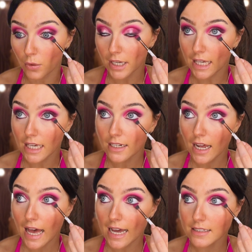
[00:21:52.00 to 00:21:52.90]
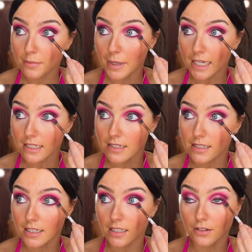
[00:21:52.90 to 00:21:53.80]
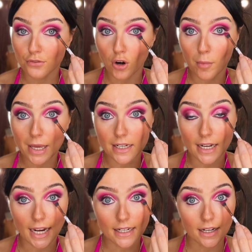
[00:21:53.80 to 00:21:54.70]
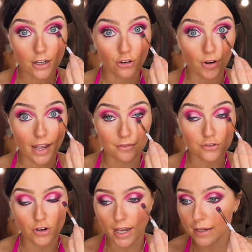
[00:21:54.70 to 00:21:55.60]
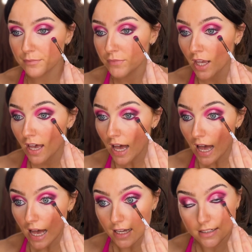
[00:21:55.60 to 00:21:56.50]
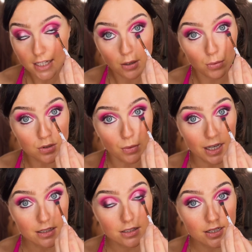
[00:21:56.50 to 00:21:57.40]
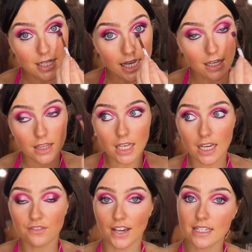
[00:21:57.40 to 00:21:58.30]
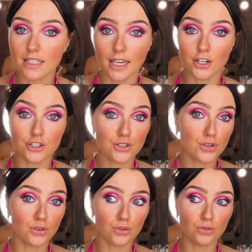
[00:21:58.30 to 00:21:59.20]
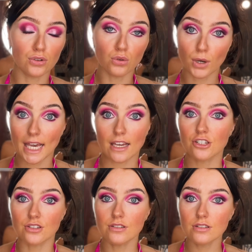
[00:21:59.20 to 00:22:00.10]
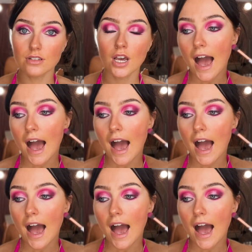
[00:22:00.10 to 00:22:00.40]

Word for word: Gina had admitted to stealing from nine graves, right? And he was willing to take the investigators to the locations.